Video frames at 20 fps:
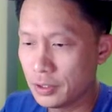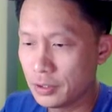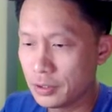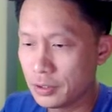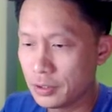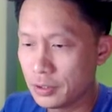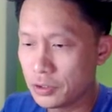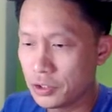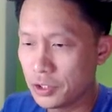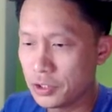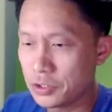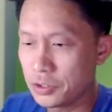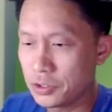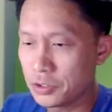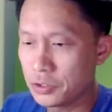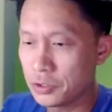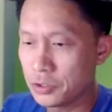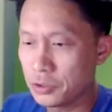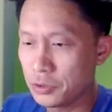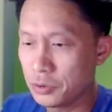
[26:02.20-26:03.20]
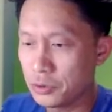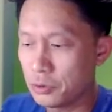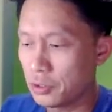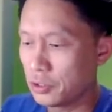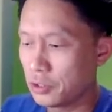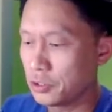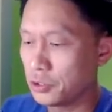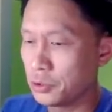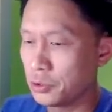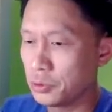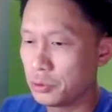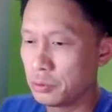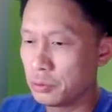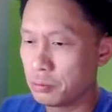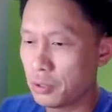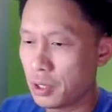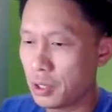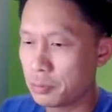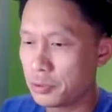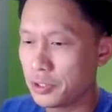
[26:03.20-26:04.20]
let's change this to our new
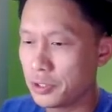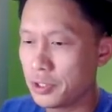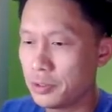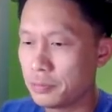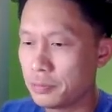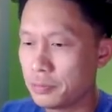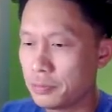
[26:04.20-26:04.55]
property.